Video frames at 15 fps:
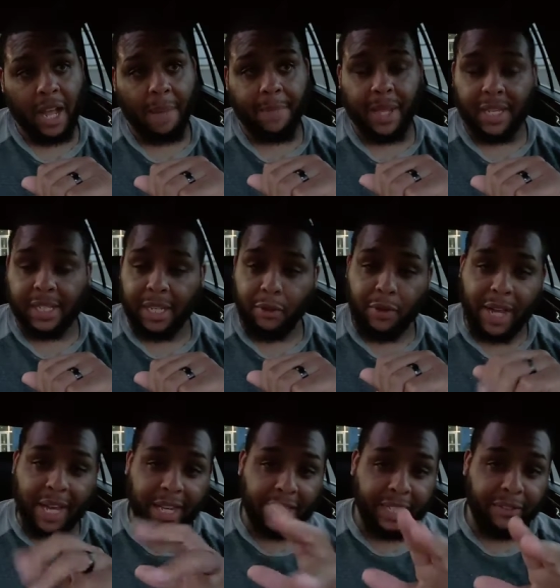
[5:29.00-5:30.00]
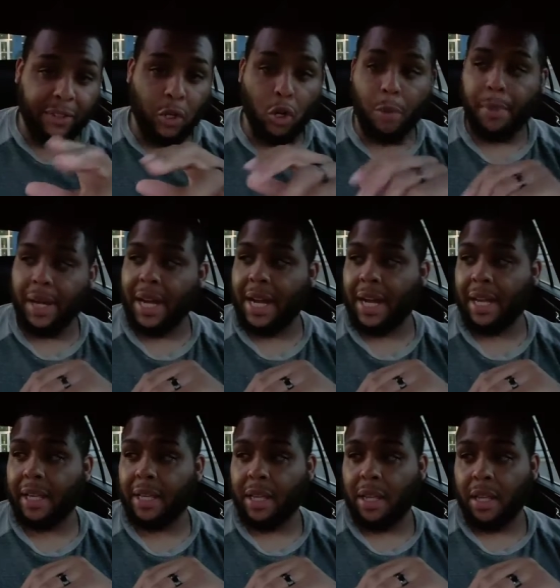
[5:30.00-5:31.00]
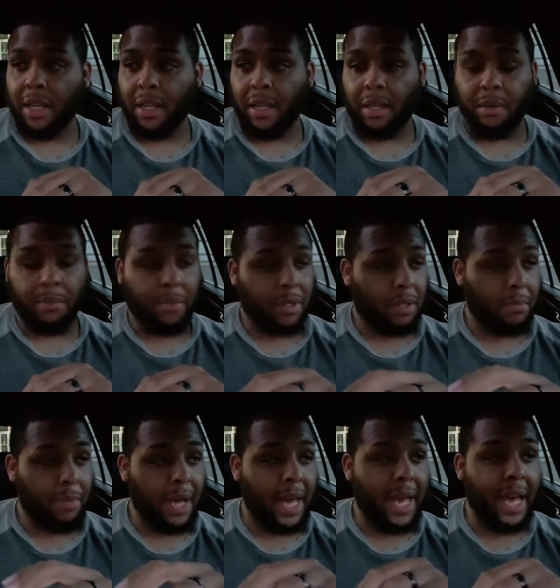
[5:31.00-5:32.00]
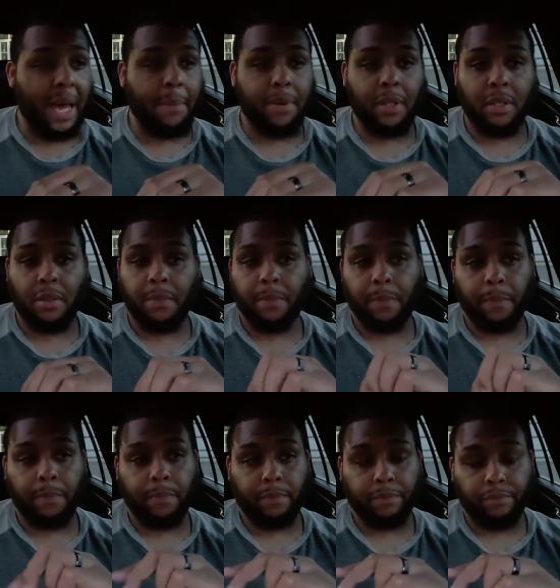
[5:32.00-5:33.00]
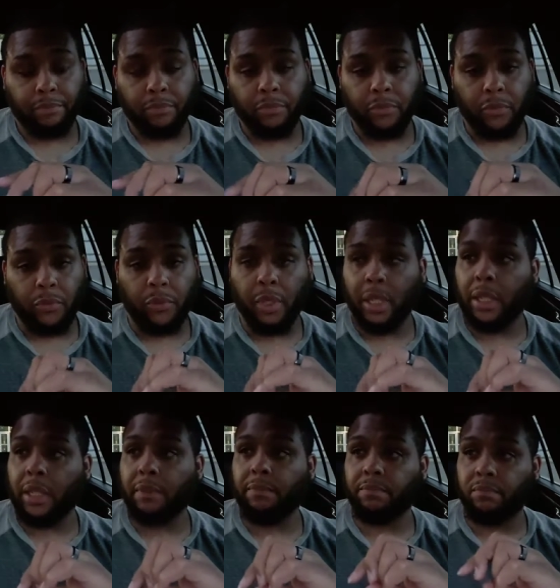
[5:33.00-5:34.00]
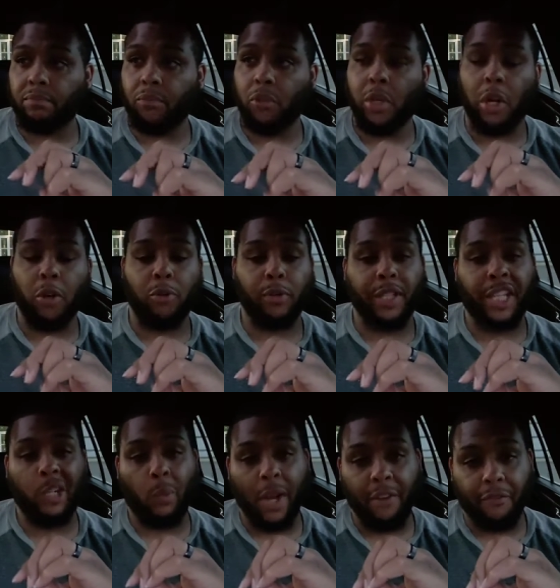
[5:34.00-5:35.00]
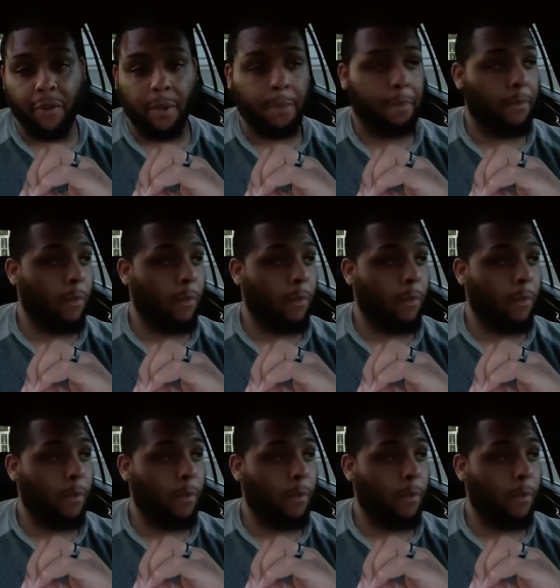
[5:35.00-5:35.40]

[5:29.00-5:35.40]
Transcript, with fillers: I'm not saying you got to leave it all behind, but some bad habits you need to, you know, get away from